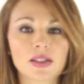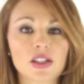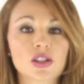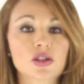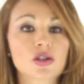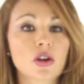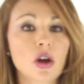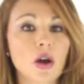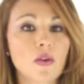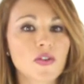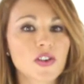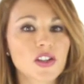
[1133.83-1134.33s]

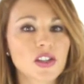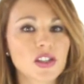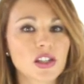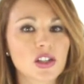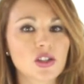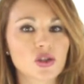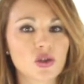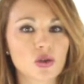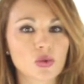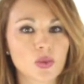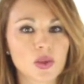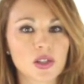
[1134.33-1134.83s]
discovery
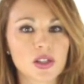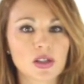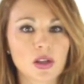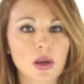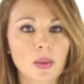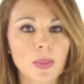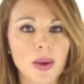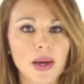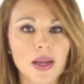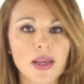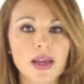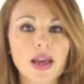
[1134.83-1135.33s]
session with
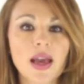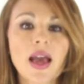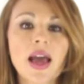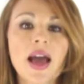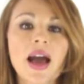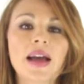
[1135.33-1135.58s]
somebody